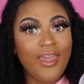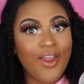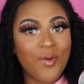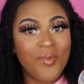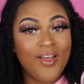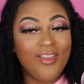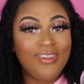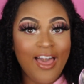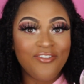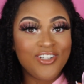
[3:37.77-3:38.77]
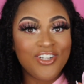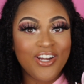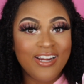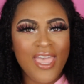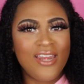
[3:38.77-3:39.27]
caramel,
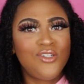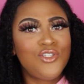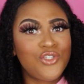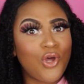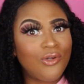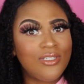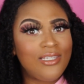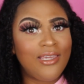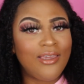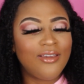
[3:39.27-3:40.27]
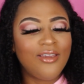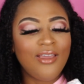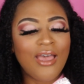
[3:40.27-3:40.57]
lavender, and salty.